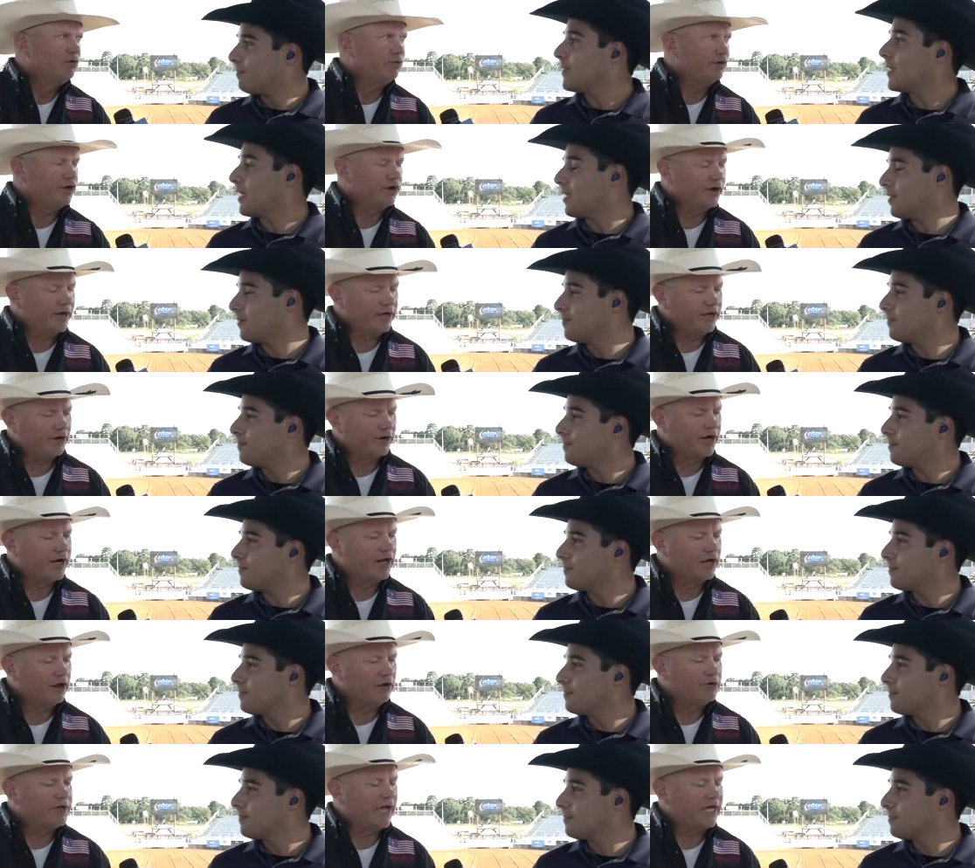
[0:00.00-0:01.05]
Speaker 1: When you're it. You're in a
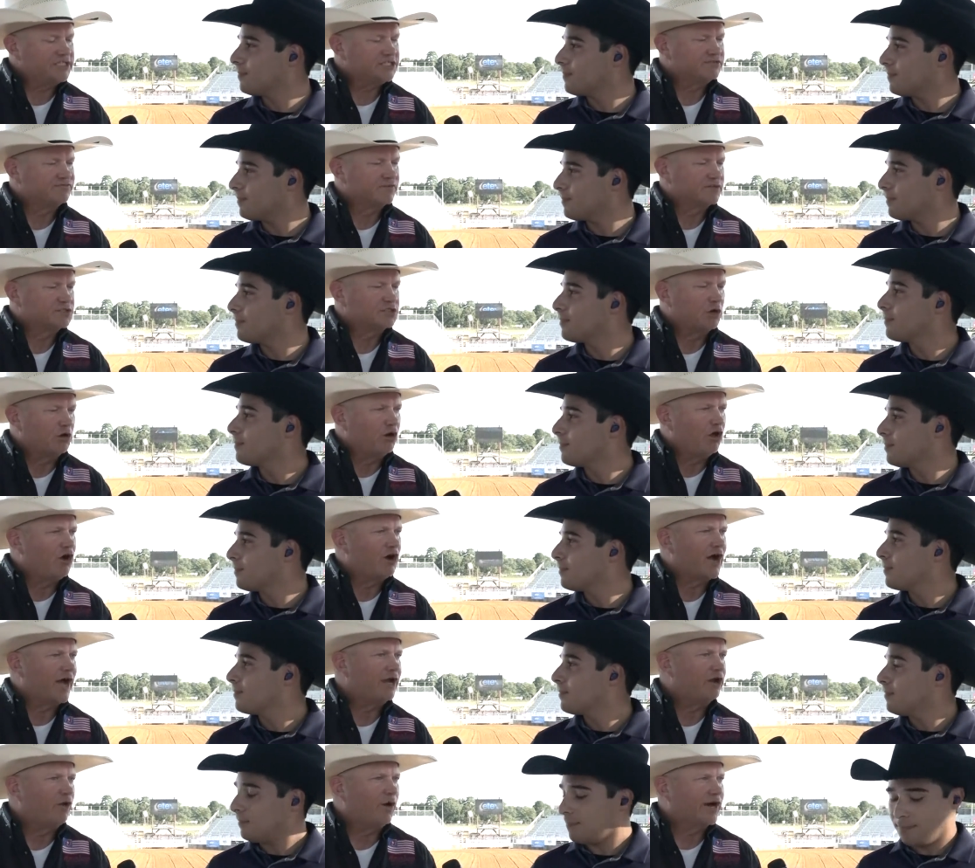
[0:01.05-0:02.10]
location for so long.
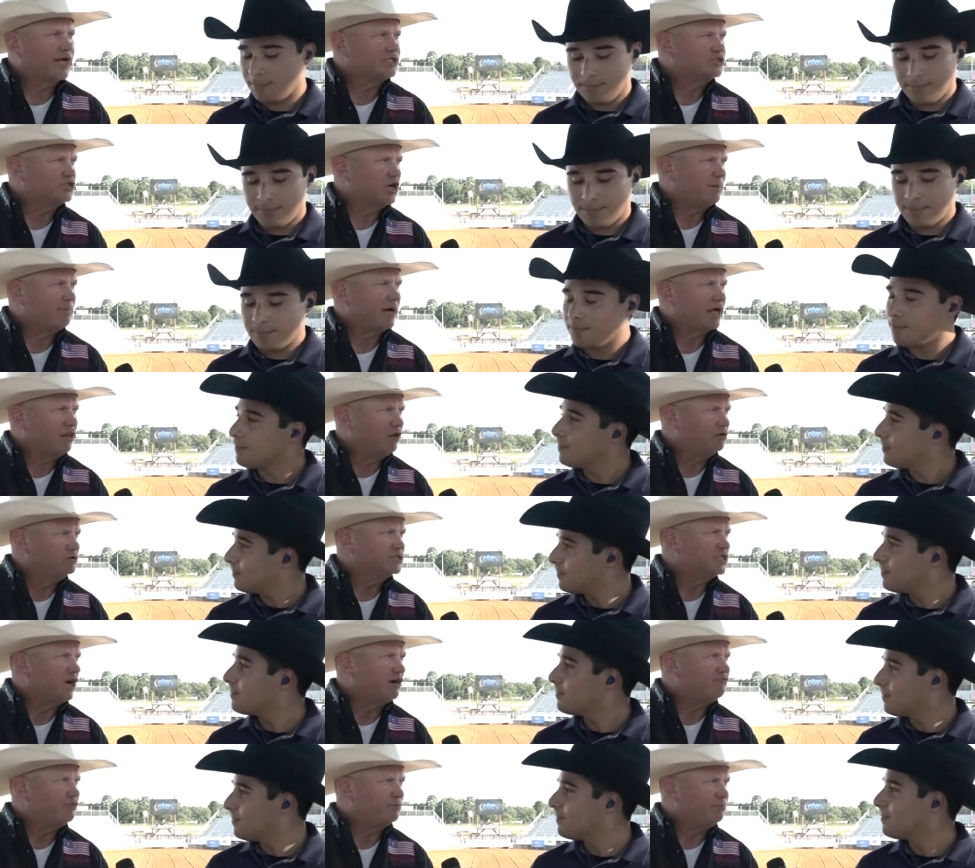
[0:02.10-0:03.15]
I know I can drop my clothes
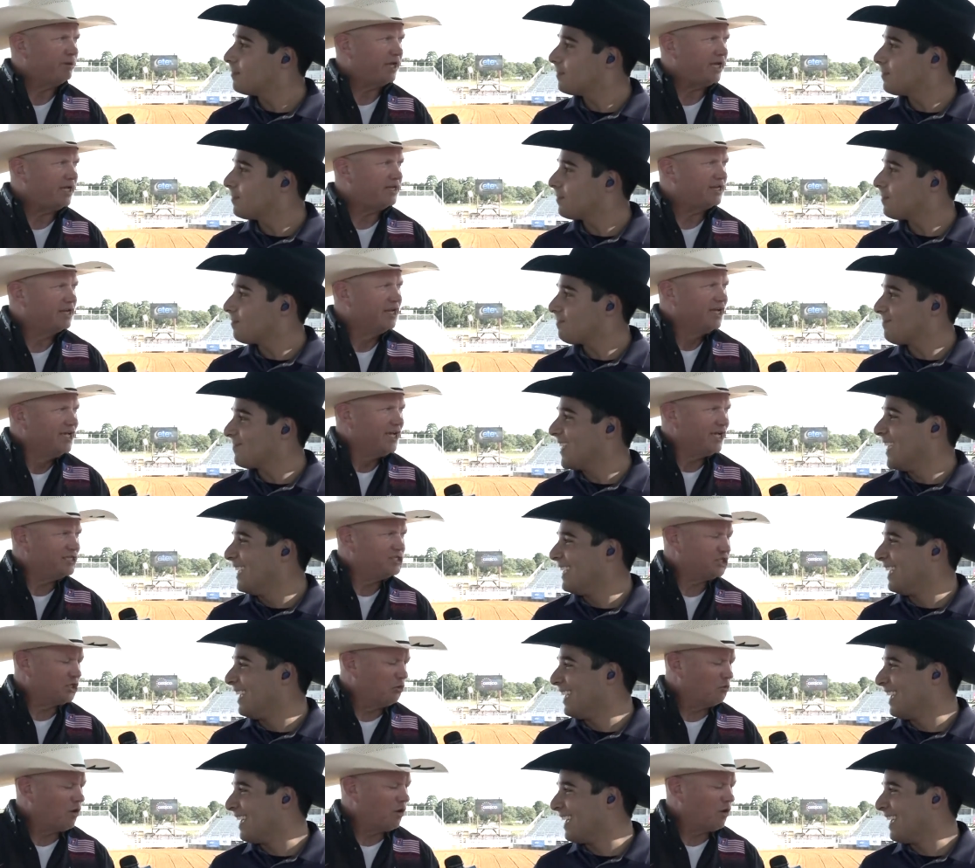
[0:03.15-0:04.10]
off with Pete, and, and she'll